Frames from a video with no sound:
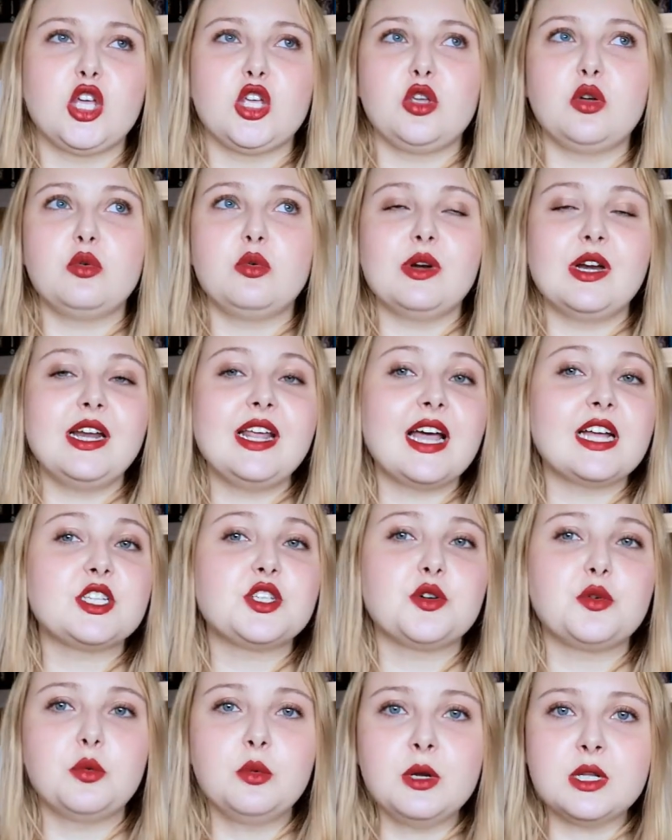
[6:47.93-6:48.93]
you're really at
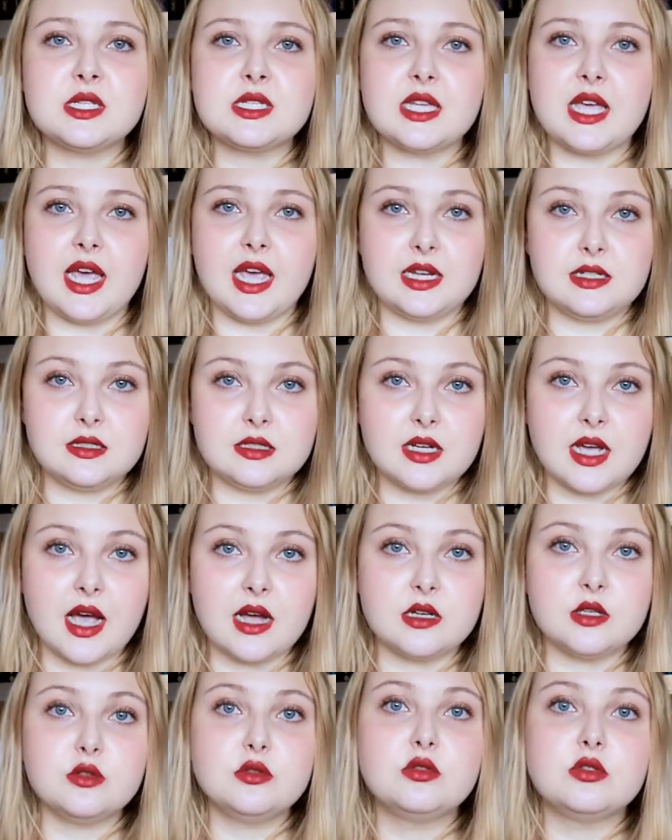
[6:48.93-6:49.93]
your wit's end
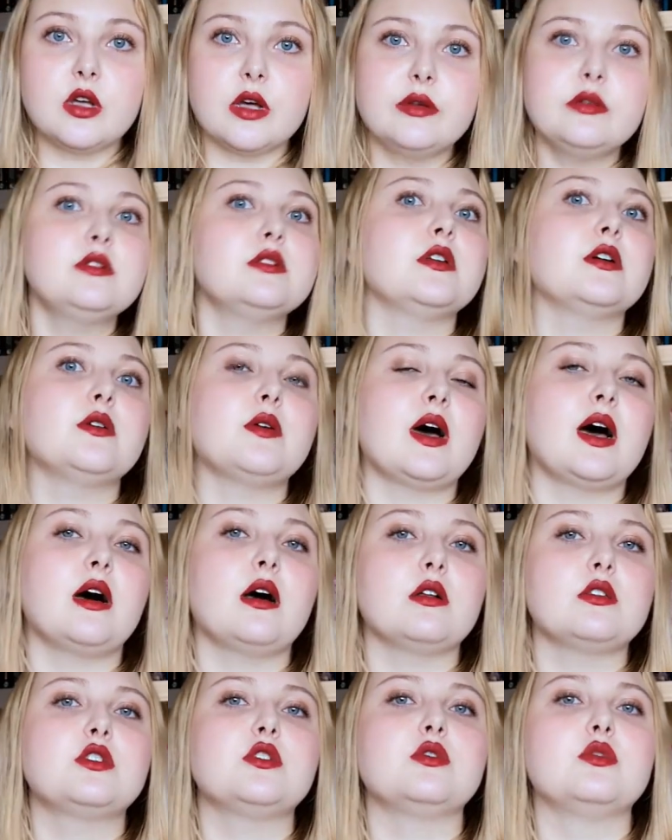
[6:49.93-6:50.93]
and you don't know
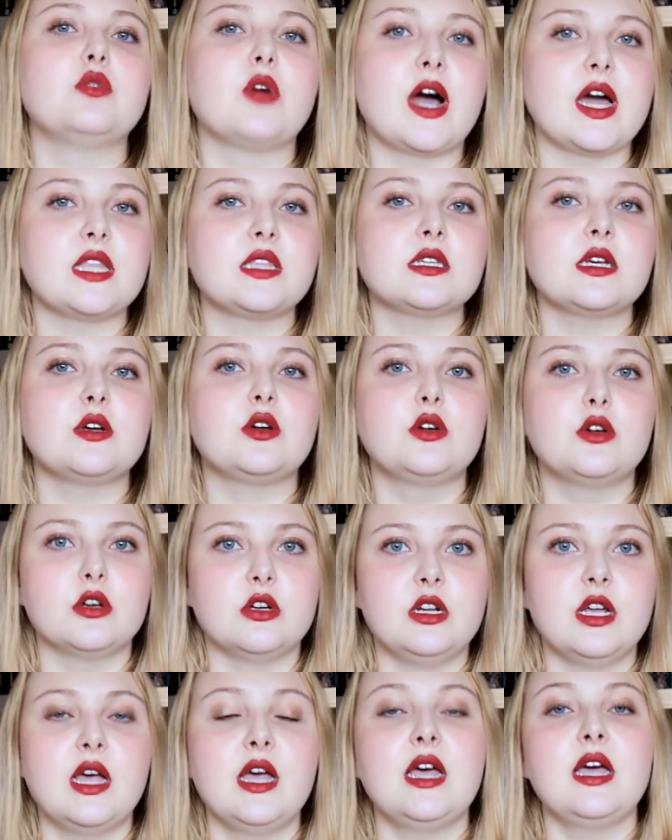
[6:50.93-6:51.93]
how to write a
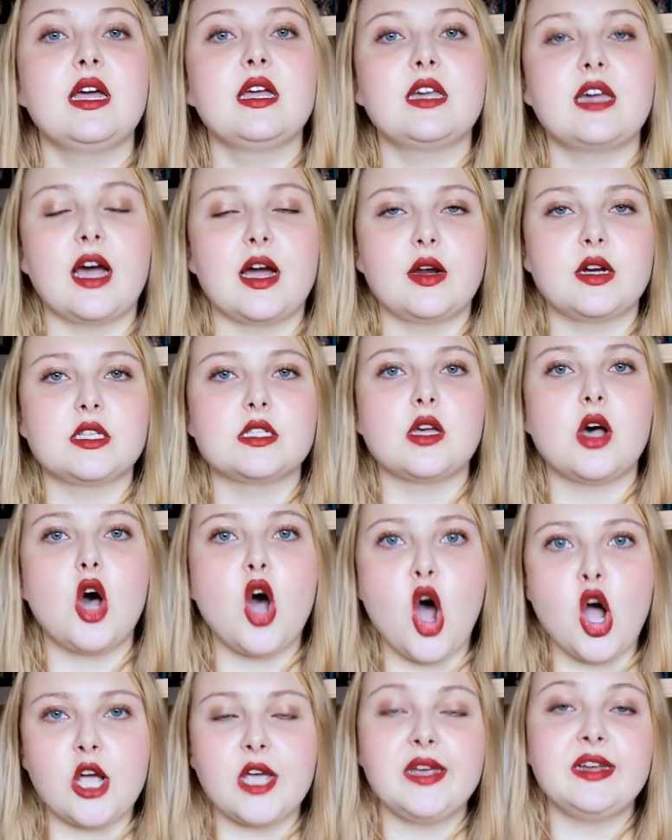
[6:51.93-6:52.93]
good character
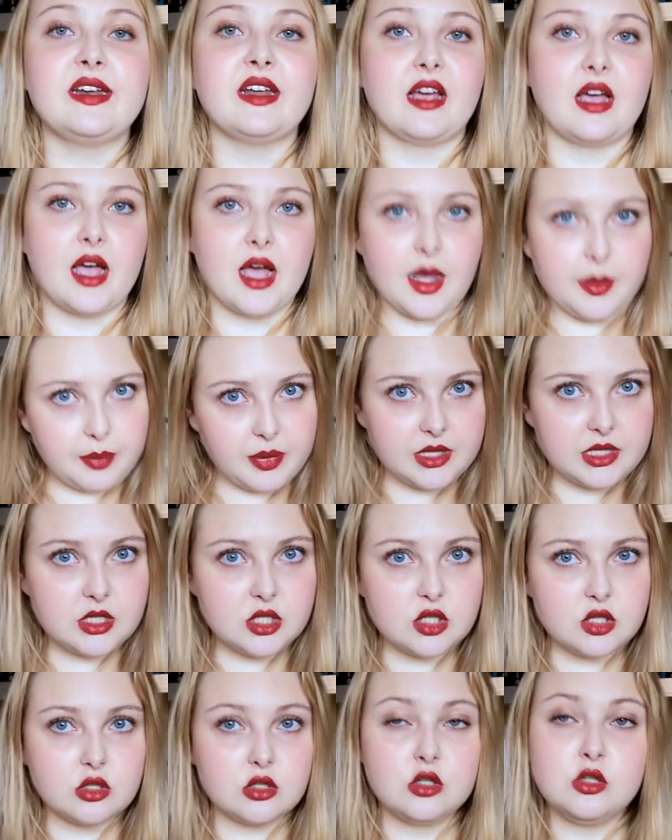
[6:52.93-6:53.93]
arc. It
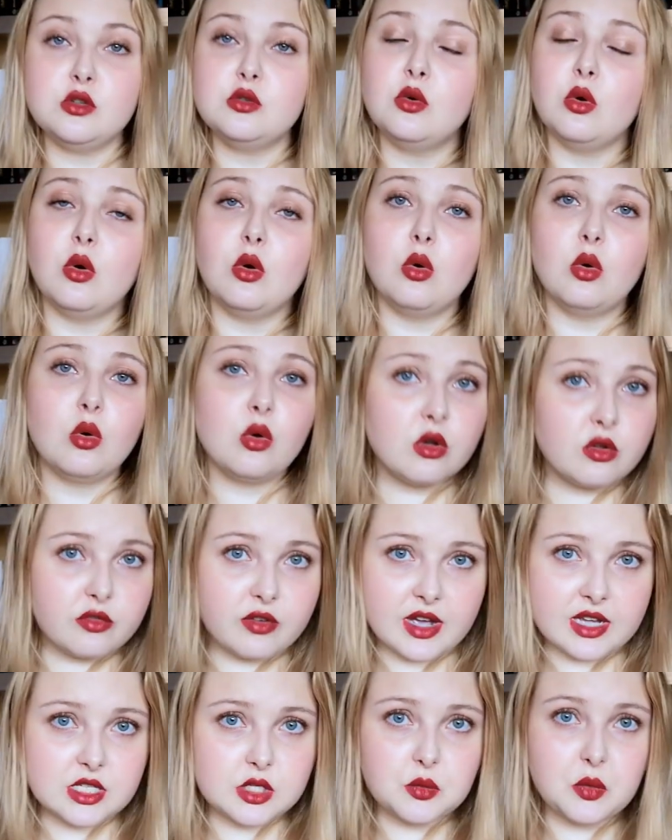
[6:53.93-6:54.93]
happens to all of
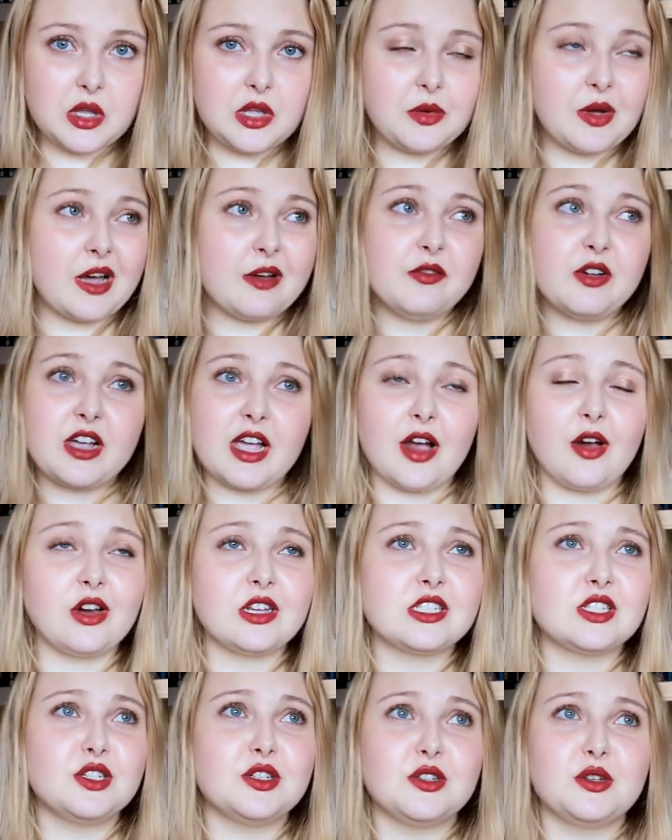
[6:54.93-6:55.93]
us, where you have a
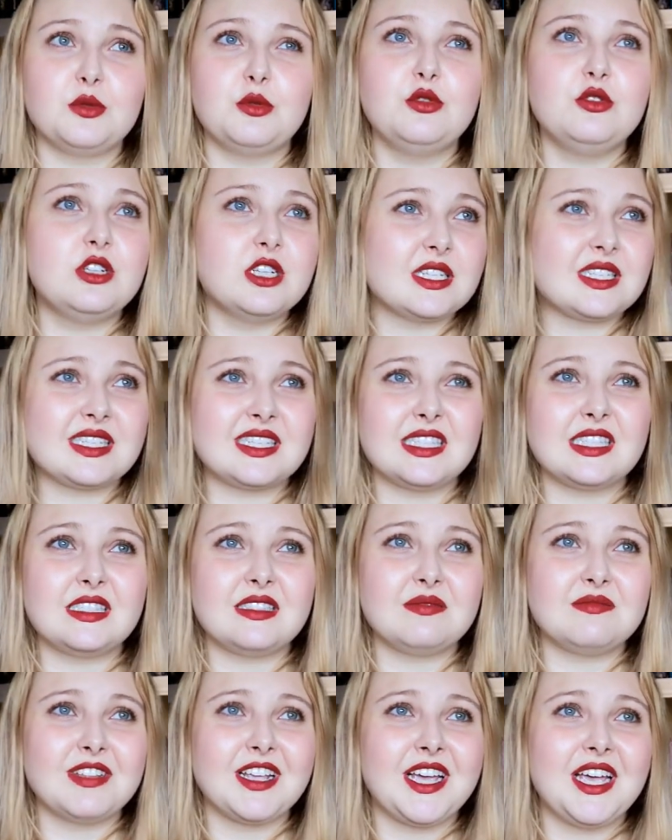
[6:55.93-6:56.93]
character who just,
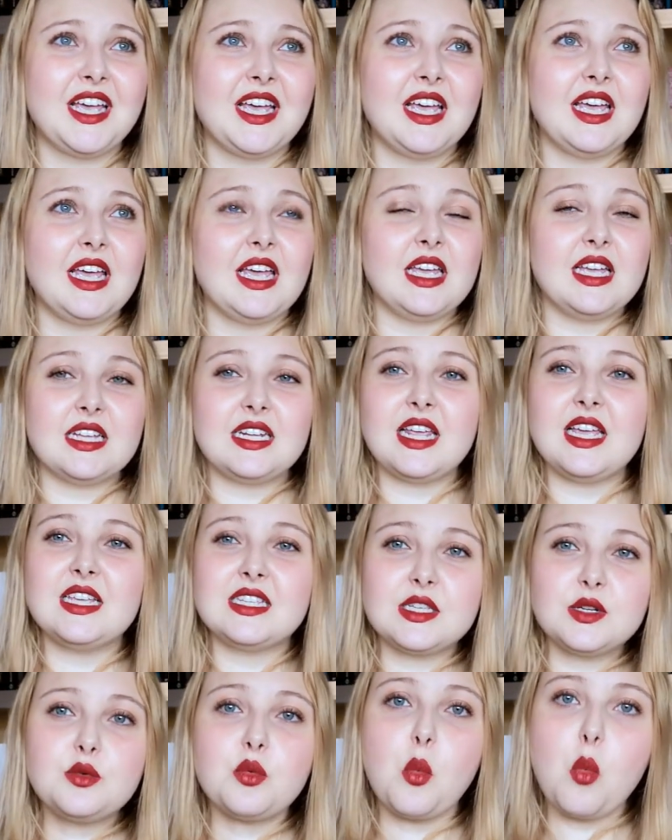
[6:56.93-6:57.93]
it
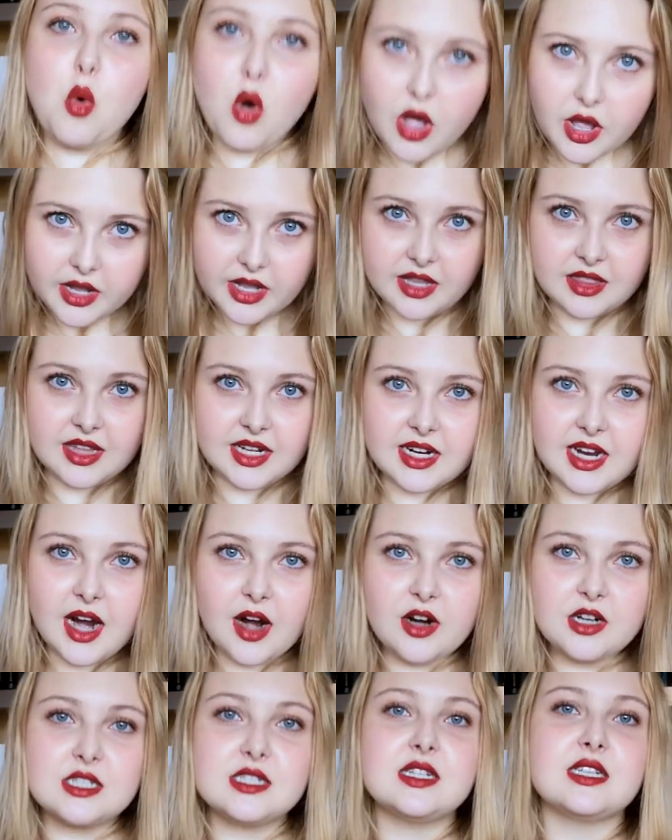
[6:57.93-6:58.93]
isn't working. The
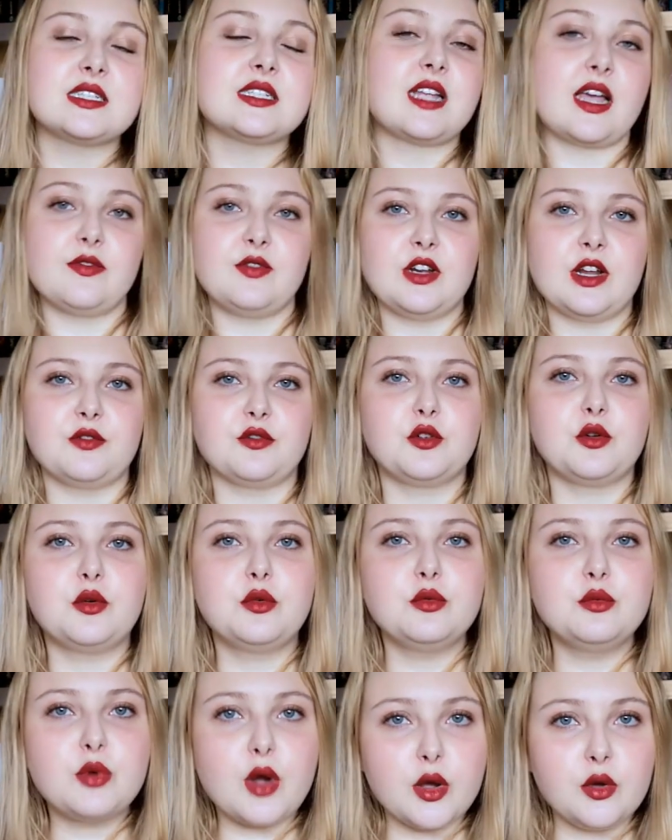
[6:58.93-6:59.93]
character doesn't have enough
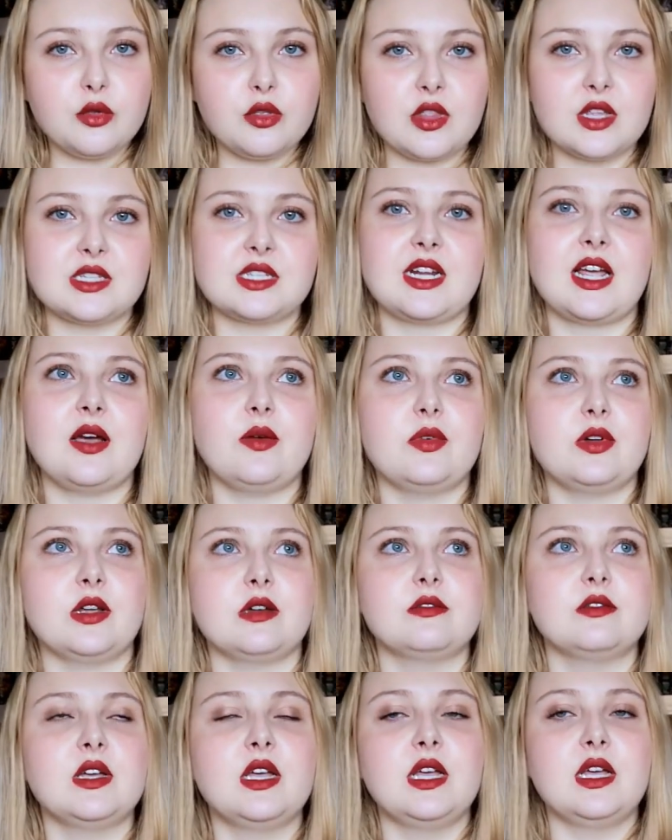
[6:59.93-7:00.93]
growth, doesn't have enough